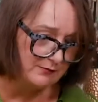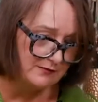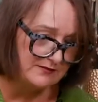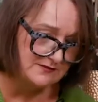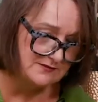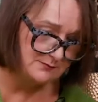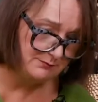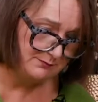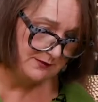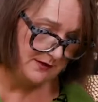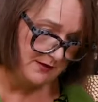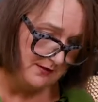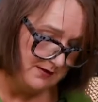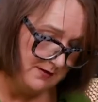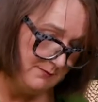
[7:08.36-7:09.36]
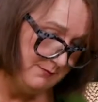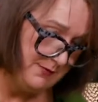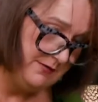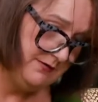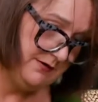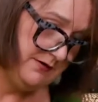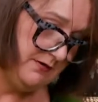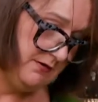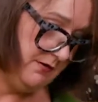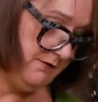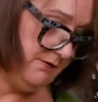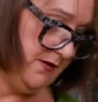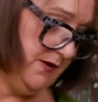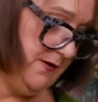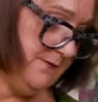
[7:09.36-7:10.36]
with this buried
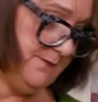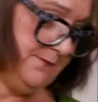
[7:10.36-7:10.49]
ivy.